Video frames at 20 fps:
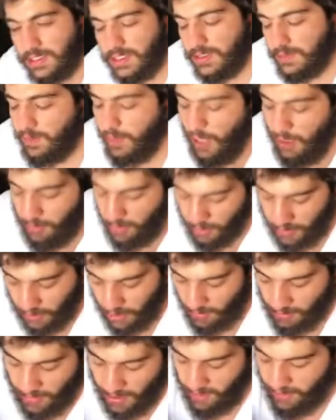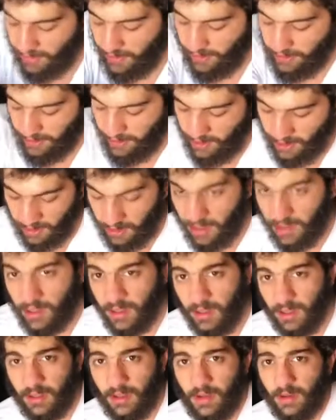It's bubbling up everything.
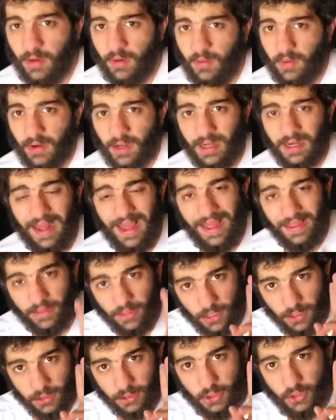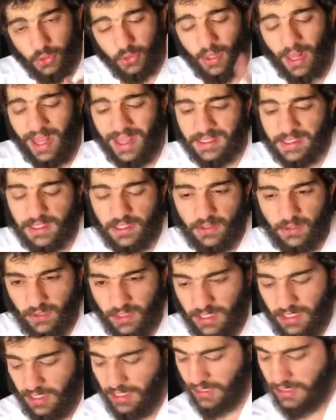We're gonna add our 2 last
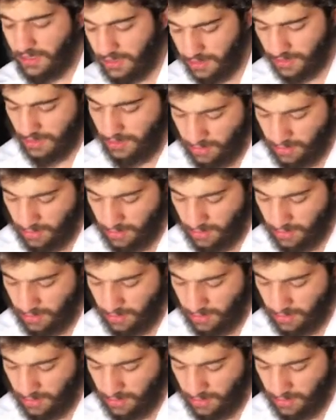ingredients.